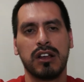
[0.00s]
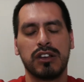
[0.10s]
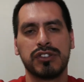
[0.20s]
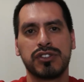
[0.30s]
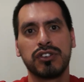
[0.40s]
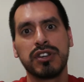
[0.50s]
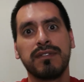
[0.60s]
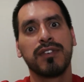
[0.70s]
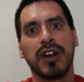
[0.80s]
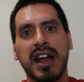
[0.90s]

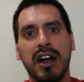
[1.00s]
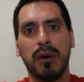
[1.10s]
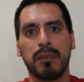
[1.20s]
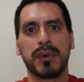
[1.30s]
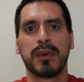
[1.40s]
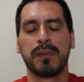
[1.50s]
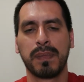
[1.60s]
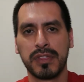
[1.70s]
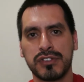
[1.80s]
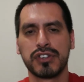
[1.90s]
searching for help,
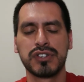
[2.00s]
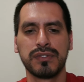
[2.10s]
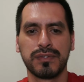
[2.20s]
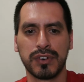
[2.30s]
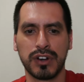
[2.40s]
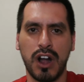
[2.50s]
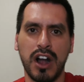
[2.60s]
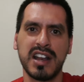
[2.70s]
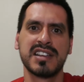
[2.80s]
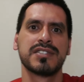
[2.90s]
searching for
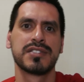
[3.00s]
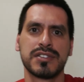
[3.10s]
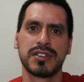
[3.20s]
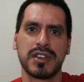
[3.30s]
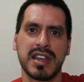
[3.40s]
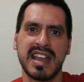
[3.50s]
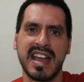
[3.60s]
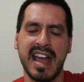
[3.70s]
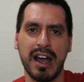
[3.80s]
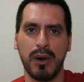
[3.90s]
honest
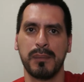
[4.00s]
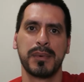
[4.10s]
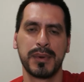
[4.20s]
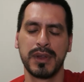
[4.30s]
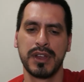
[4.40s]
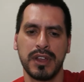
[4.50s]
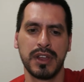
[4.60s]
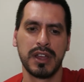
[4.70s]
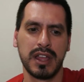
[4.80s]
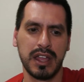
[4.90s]
help
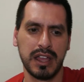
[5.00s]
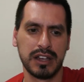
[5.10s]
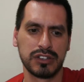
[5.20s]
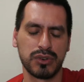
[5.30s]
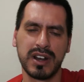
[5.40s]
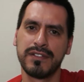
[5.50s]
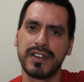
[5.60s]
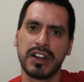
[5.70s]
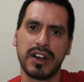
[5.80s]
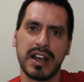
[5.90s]
and trying to
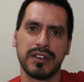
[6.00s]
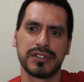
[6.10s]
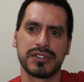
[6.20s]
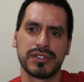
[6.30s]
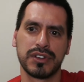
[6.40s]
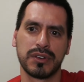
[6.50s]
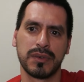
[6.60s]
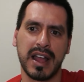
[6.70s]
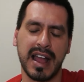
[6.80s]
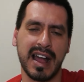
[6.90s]
figure out, you
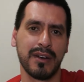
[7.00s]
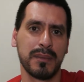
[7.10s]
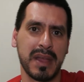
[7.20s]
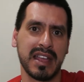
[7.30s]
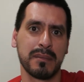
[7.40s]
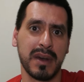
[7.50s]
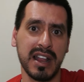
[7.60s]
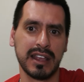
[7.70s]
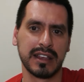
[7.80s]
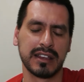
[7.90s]
know, how to make
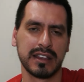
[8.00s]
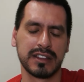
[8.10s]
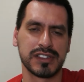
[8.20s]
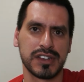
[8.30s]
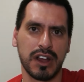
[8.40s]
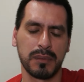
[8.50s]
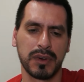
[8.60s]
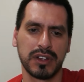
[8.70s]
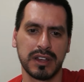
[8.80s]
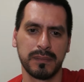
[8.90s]
money in the stock
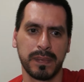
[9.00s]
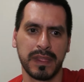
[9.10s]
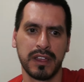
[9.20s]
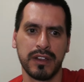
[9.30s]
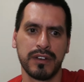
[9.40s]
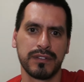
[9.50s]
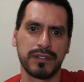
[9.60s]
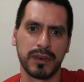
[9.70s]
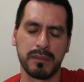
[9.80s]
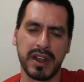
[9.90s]
market
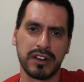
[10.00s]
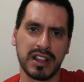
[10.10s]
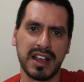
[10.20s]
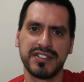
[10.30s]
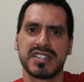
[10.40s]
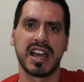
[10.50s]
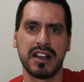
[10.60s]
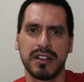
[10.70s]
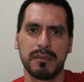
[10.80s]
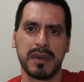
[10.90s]
for a better
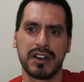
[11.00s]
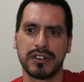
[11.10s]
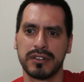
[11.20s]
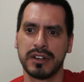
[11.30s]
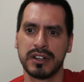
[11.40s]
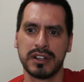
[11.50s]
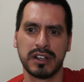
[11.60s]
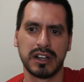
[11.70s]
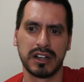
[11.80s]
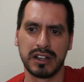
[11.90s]
lifestyle, better
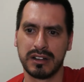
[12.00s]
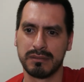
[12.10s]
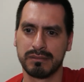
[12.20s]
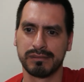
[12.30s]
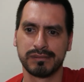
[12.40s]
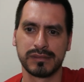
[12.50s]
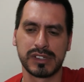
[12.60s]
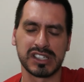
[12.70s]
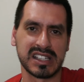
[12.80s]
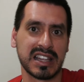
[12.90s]
um,
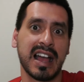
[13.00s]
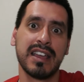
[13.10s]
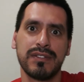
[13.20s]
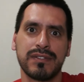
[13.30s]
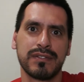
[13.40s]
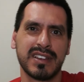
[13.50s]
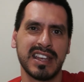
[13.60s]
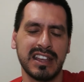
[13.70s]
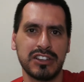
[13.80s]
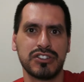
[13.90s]
just life
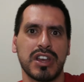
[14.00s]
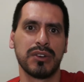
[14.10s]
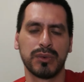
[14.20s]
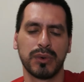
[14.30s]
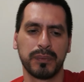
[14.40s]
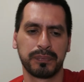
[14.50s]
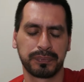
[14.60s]
in general,